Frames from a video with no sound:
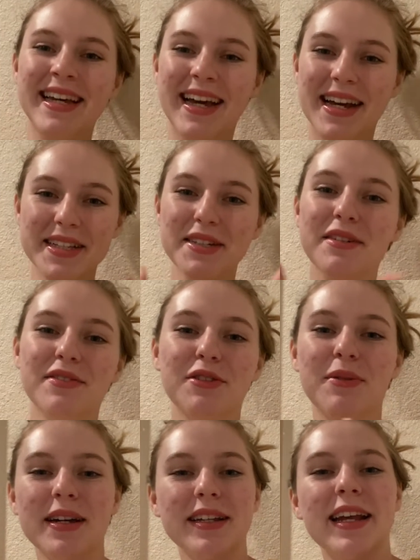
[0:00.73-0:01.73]
Hello
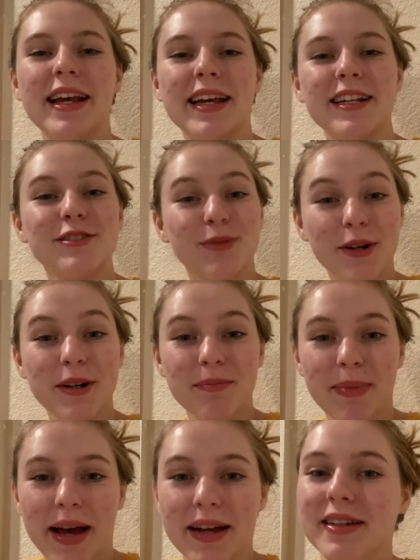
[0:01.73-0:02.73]
everyone and welcome
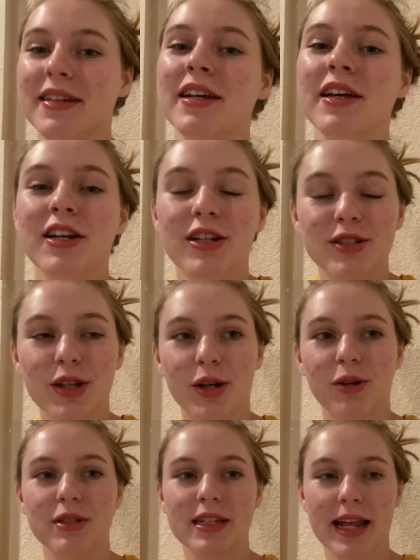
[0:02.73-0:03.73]
back.
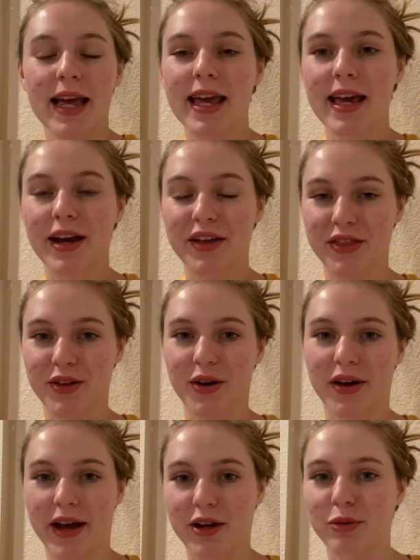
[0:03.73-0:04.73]
So today I
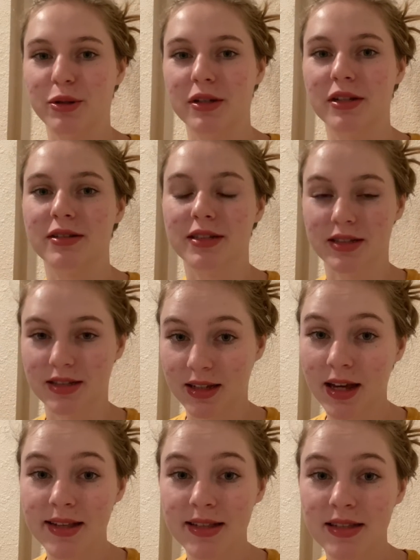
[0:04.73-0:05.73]
thought I would
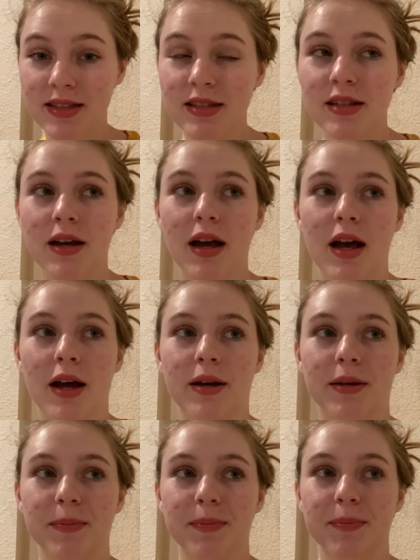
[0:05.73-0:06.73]
discuss
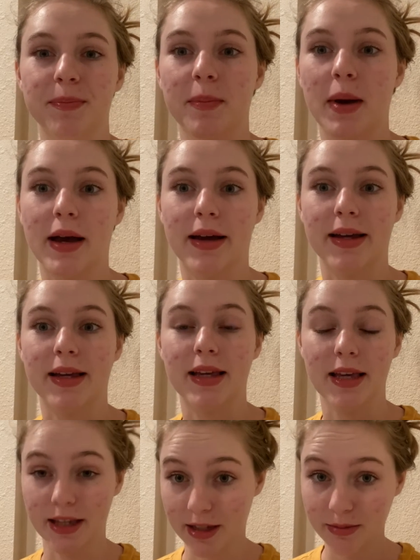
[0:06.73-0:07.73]
my
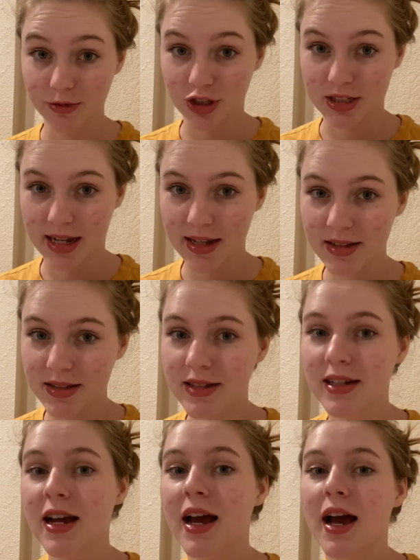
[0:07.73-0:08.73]
EMG test.
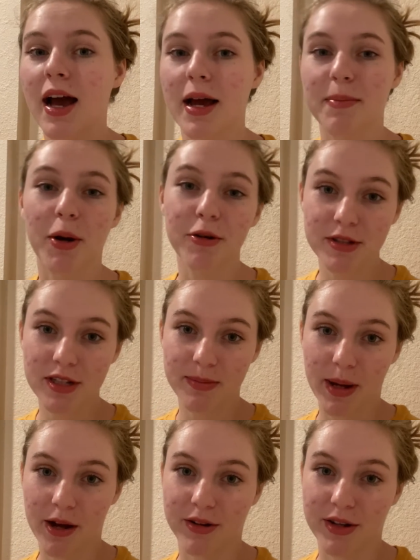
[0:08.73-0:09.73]
I posted
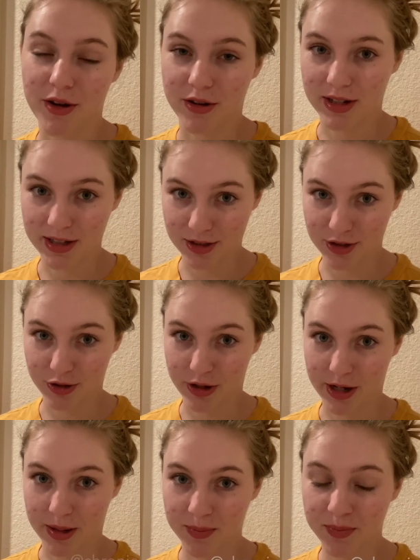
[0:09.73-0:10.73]
about it on
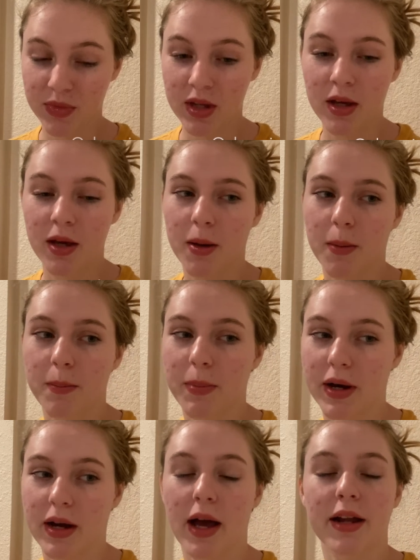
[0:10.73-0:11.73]
Instagram,
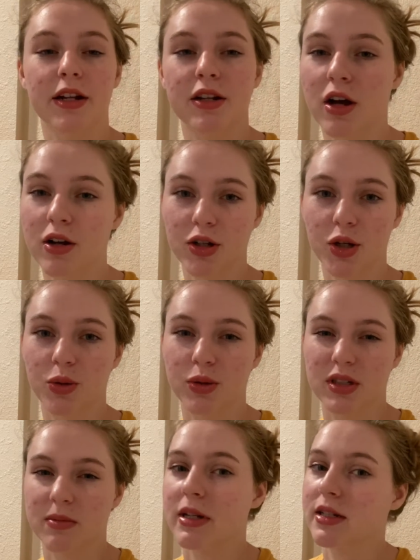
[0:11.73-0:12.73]
but I did not go
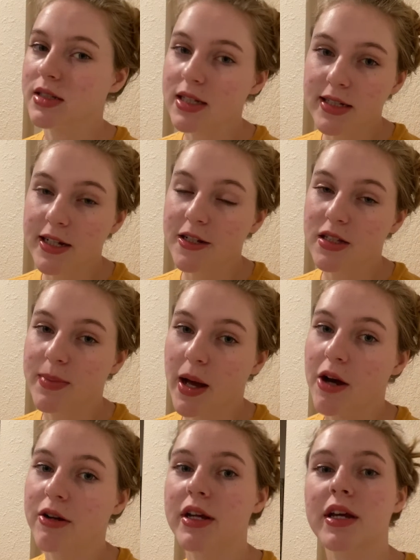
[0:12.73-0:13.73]
into many details
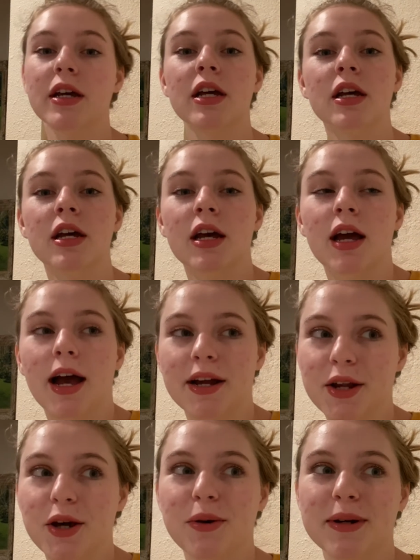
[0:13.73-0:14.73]
about it. I
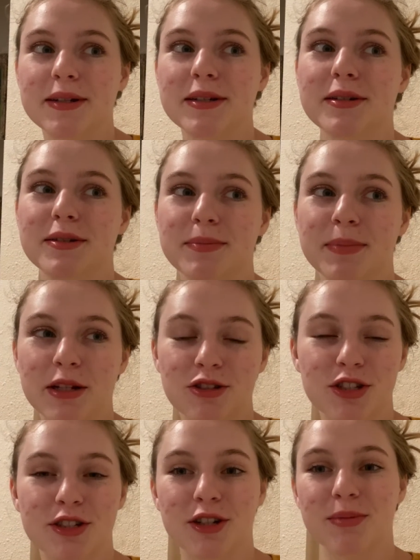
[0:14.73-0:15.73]
know I
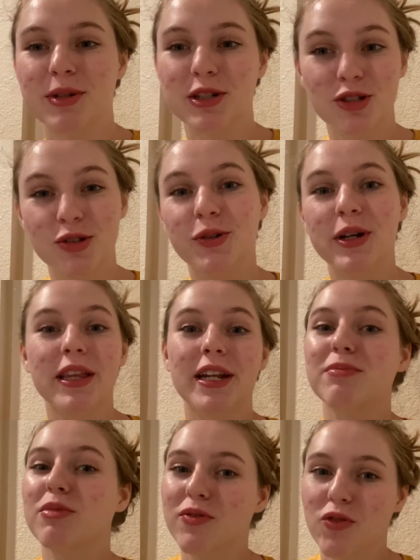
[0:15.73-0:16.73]
mentioned on my story the day
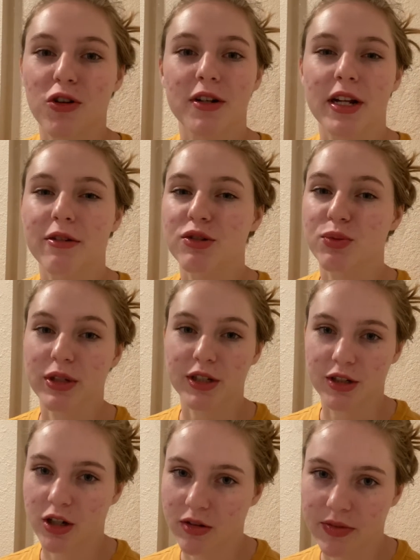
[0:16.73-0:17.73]
before that I was really
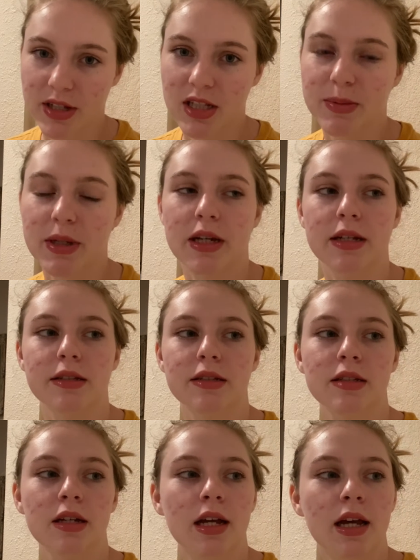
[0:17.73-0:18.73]
nervous because
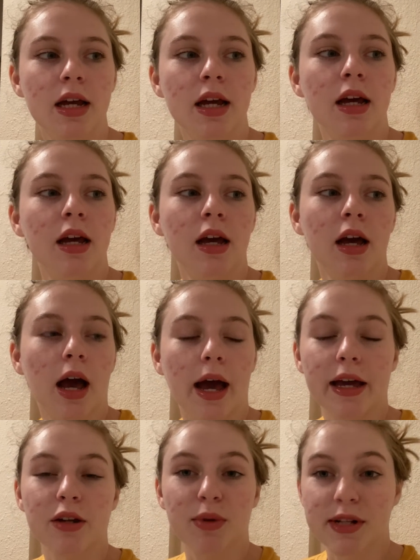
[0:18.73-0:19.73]
I
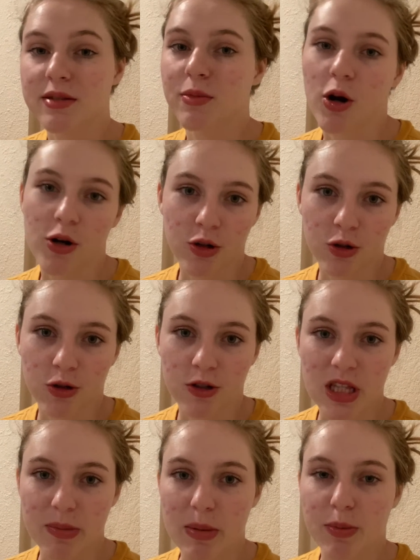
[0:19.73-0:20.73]
had read some articles
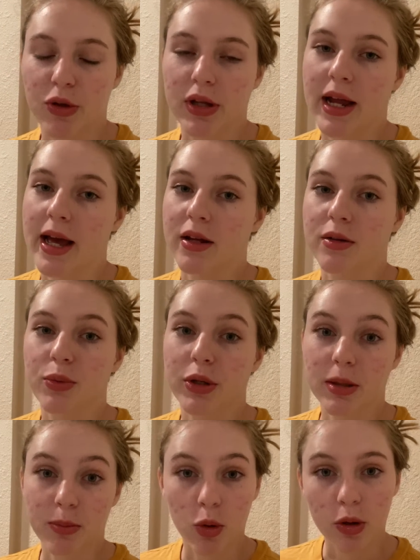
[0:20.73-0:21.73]
that people had had really
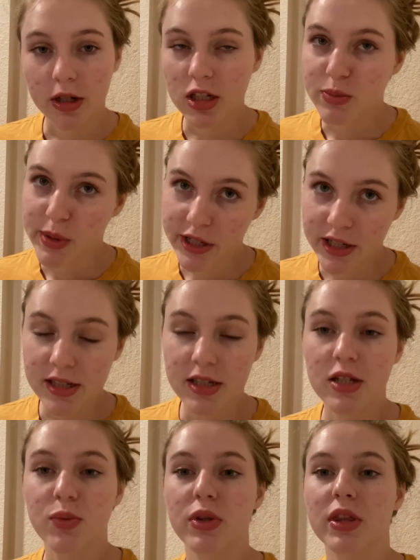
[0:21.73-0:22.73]
poor
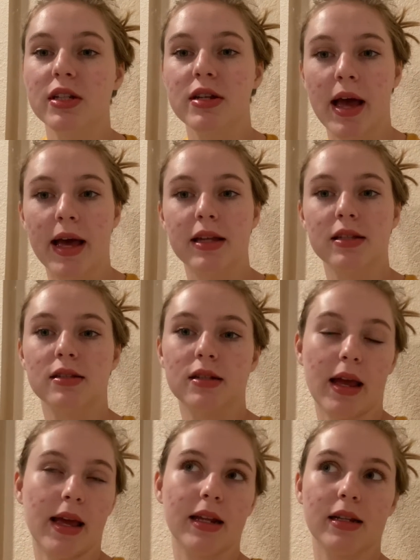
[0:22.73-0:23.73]
experiences with the test,
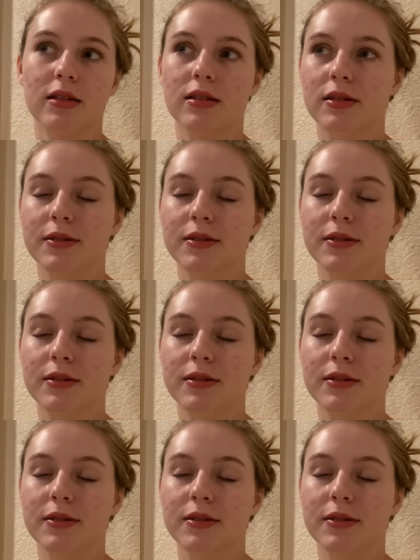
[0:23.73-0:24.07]
and